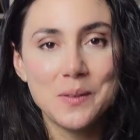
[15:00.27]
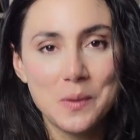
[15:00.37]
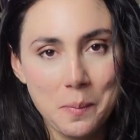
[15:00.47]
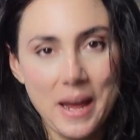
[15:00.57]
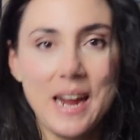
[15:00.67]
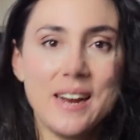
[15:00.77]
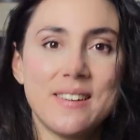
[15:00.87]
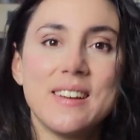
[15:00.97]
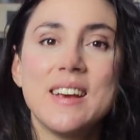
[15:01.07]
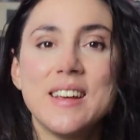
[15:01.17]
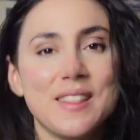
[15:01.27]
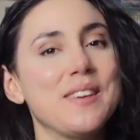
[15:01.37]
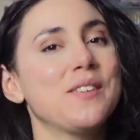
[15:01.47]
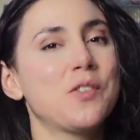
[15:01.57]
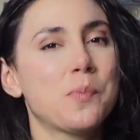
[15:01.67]
to paint
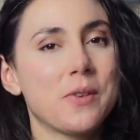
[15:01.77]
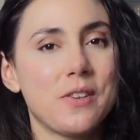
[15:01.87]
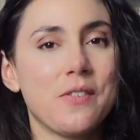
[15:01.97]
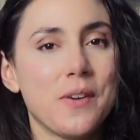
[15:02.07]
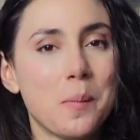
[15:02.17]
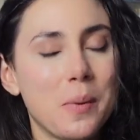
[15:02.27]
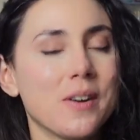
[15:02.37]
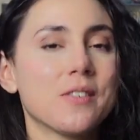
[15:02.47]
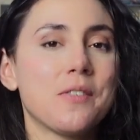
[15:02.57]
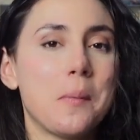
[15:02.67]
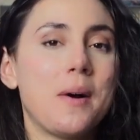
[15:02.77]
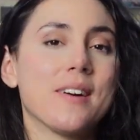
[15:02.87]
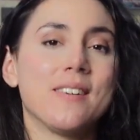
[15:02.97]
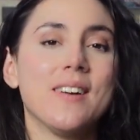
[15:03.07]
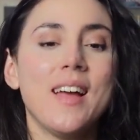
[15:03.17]
these specific parts of a
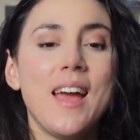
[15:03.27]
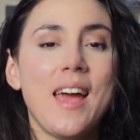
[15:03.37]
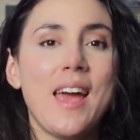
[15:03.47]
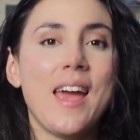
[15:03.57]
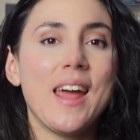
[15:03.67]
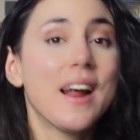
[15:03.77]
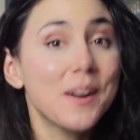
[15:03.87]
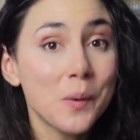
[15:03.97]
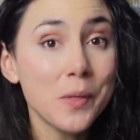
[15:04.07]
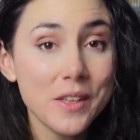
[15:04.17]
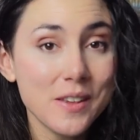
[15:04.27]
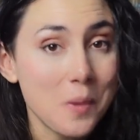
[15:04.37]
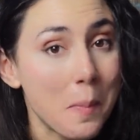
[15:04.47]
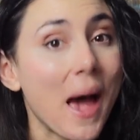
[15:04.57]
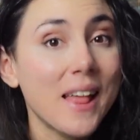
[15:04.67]
model. And I don't think that's
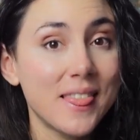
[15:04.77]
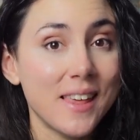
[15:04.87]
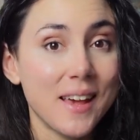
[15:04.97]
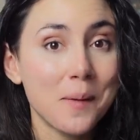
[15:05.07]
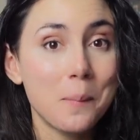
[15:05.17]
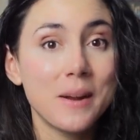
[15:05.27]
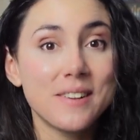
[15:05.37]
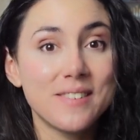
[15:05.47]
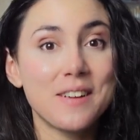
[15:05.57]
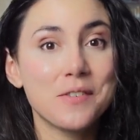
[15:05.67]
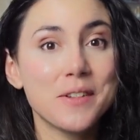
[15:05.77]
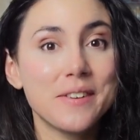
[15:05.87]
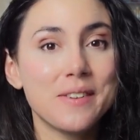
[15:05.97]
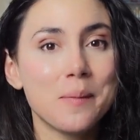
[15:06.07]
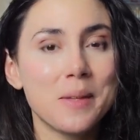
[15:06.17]
a bad thing, but it's
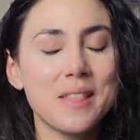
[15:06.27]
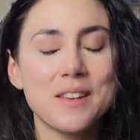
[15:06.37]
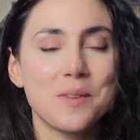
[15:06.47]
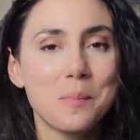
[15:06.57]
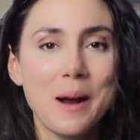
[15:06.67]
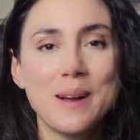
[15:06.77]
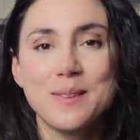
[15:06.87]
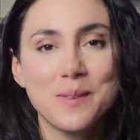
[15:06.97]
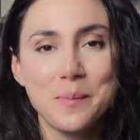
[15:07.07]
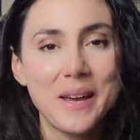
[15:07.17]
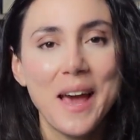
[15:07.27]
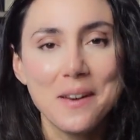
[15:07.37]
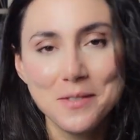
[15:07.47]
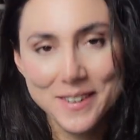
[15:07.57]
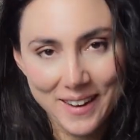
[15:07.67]
definitely something that surprises me
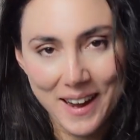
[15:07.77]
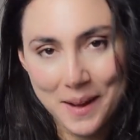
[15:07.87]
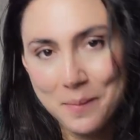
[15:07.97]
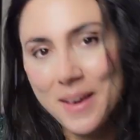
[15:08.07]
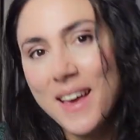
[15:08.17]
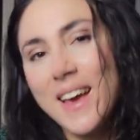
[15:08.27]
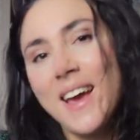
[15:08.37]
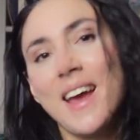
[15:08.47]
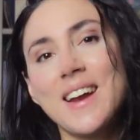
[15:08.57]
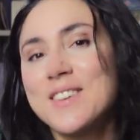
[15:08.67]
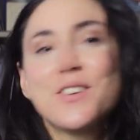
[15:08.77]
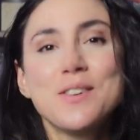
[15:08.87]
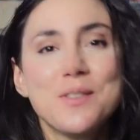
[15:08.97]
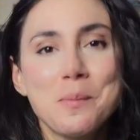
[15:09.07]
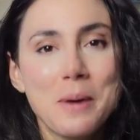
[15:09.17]
every time. And it
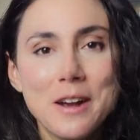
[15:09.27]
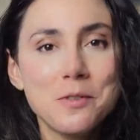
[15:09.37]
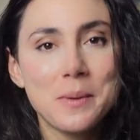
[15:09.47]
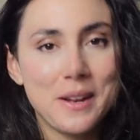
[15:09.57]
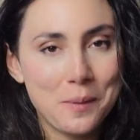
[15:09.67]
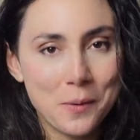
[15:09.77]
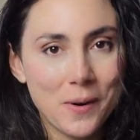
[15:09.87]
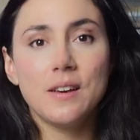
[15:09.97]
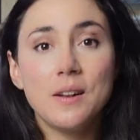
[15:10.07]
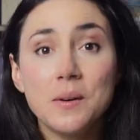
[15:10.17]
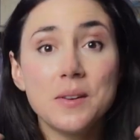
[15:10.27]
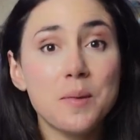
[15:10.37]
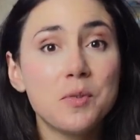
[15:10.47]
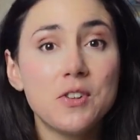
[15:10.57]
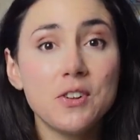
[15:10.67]
shouldn't surprise me anymore, you know, because
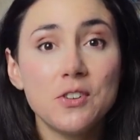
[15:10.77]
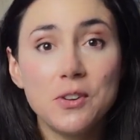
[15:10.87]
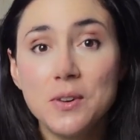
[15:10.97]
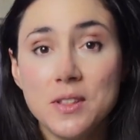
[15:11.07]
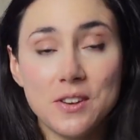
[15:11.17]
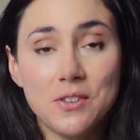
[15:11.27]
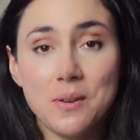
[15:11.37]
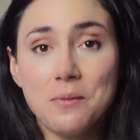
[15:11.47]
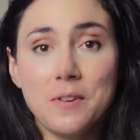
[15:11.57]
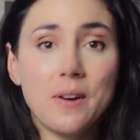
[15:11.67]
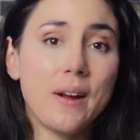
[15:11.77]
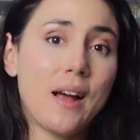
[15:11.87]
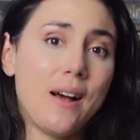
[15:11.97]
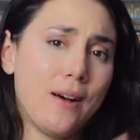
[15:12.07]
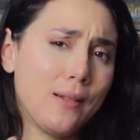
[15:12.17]
I'm still new to this. So I'm figuring
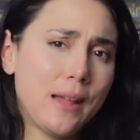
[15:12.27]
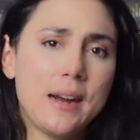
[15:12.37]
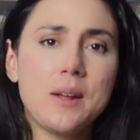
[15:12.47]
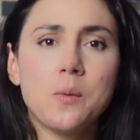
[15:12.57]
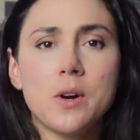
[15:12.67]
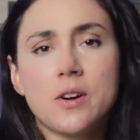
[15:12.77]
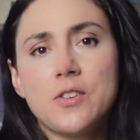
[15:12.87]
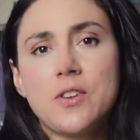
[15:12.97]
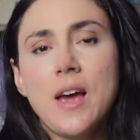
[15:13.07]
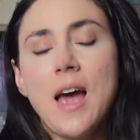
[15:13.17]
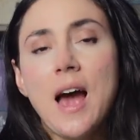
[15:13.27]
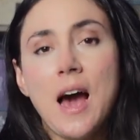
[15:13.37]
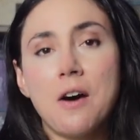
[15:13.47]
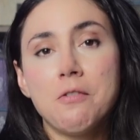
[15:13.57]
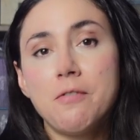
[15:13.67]
out how lighting works,
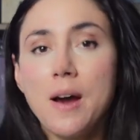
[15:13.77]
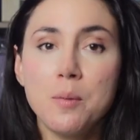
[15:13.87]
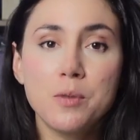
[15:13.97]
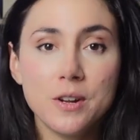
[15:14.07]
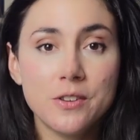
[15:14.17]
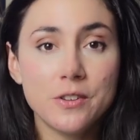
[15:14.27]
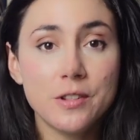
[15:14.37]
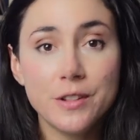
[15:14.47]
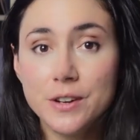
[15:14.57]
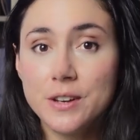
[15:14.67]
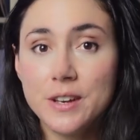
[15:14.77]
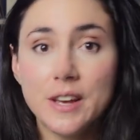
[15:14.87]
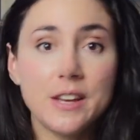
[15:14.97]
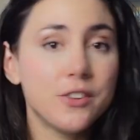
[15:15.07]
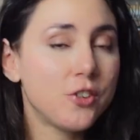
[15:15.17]
how fabrics look
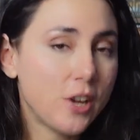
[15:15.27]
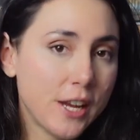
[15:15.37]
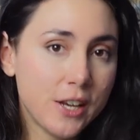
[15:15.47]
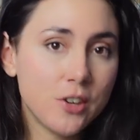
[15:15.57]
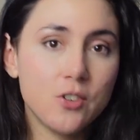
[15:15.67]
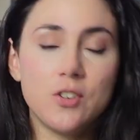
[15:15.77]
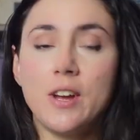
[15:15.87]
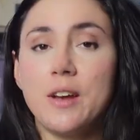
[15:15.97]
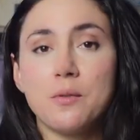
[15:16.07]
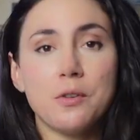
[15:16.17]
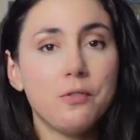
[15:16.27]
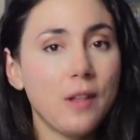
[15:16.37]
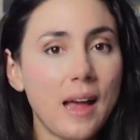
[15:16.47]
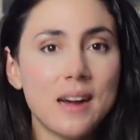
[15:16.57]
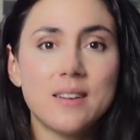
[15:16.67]
and change and
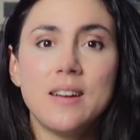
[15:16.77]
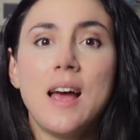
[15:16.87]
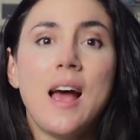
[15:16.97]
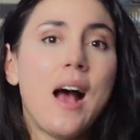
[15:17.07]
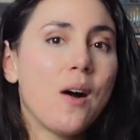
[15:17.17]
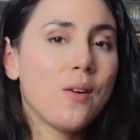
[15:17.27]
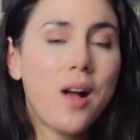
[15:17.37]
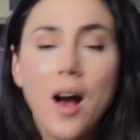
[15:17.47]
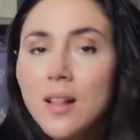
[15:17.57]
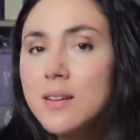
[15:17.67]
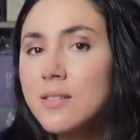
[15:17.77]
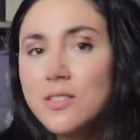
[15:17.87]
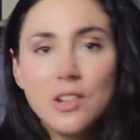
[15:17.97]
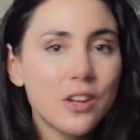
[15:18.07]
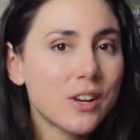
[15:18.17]
reflect, how
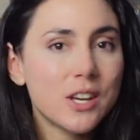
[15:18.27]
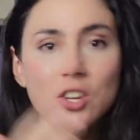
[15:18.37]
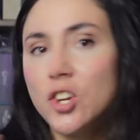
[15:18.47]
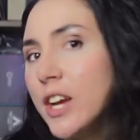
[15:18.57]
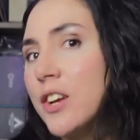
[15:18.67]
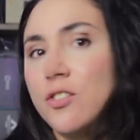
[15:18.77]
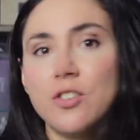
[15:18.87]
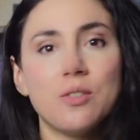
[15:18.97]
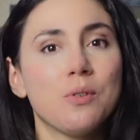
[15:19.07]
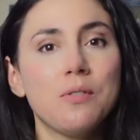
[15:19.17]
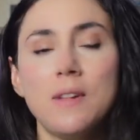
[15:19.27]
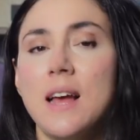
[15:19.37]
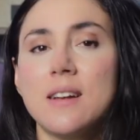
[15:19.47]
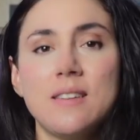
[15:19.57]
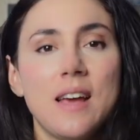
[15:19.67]
colors look and change and
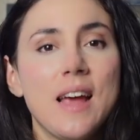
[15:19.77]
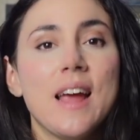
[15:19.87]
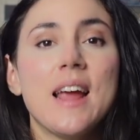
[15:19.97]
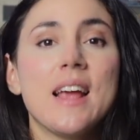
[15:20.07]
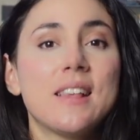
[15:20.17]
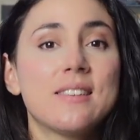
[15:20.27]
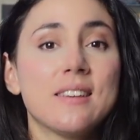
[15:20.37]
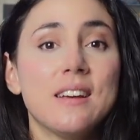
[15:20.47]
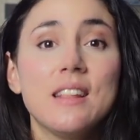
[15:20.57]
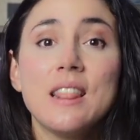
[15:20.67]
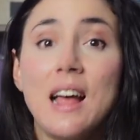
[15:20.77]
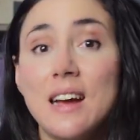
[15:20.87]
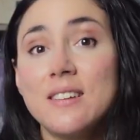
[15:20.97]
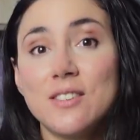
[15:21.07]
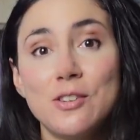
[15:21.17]
reflect. It's a
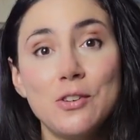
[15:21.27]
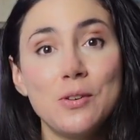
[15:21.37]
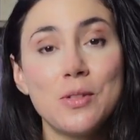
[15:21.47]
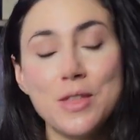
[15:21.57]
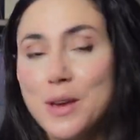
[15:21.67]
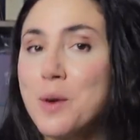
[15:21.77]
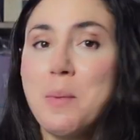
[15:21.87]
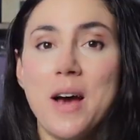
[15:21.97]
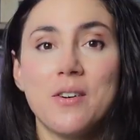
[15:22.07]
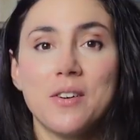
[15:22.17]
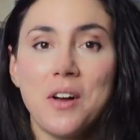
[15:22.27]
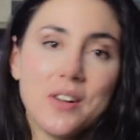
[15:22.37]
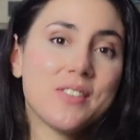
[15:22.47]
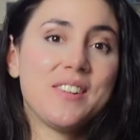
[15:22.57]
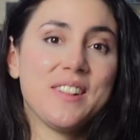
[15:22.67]
lot to think about
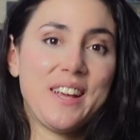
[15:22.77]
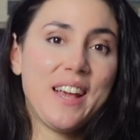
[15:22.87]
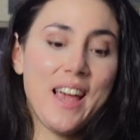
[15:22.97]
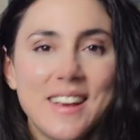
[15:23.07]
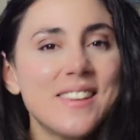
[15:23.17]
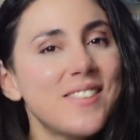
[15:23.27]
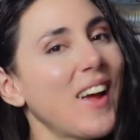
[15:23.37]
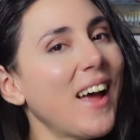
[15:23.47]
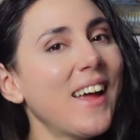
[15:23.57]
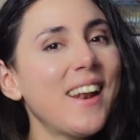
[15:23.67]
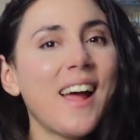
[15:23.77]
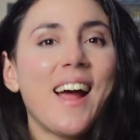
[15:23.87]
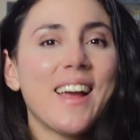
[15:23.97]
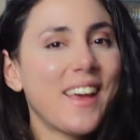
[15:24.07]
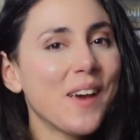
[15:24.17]
constantly. He's done.
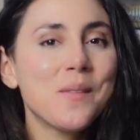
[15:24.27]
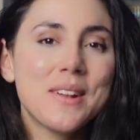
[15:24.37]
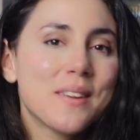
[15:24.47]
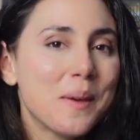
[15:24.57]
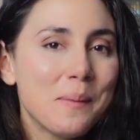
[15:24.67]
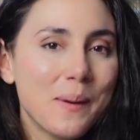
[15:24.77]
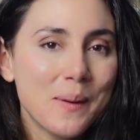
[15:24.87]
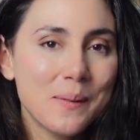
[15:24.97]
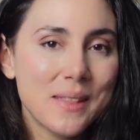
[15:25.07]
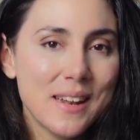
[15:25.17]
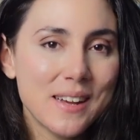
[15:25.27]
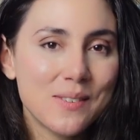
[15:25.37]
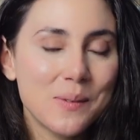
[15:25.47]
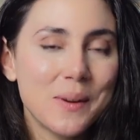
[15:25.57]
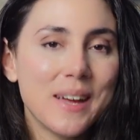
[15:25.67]
I can't wait to keep going with the
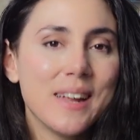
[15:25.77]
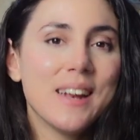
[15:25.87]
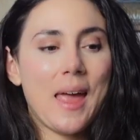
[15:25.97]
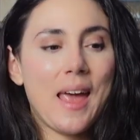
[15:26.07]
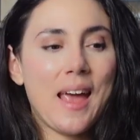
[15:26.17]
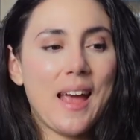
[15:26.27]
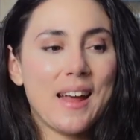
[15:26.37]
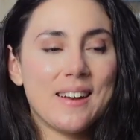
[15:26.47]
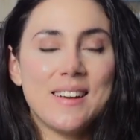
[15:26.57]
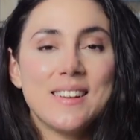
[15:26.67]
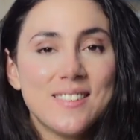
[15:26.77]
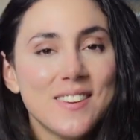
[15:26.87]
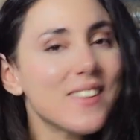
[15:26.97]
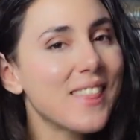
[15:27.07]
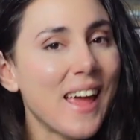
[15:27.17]
next one. And
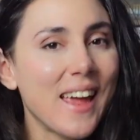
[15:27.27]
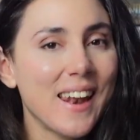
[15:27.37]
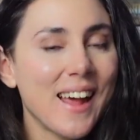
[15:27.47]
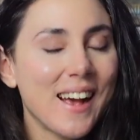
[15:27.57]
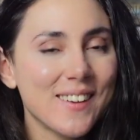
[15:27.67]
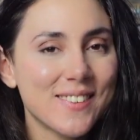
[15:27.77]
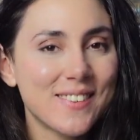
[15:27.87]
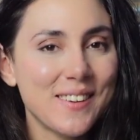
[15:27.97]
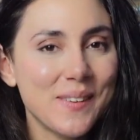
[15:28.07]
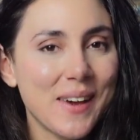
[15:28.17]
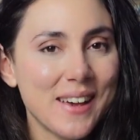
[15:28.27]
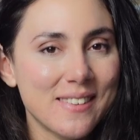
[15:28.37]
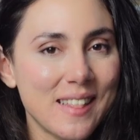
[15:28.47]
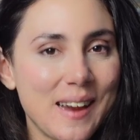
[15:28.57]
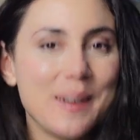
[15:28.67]
until then, I'll see you
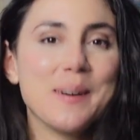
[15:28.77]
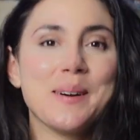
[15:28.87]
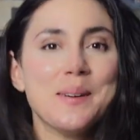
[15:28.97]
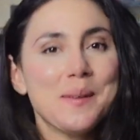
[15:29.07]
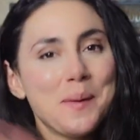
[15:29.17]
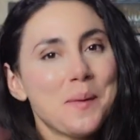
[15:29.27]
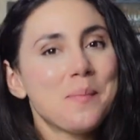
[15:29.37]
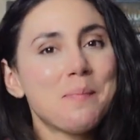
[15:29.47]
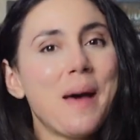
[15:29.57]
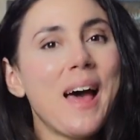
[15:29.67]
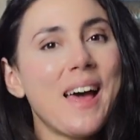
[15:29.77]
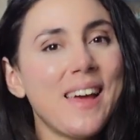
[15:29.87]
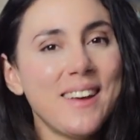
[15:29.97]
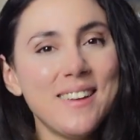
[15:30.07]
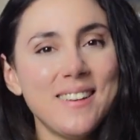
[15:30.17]
guys later. Bye.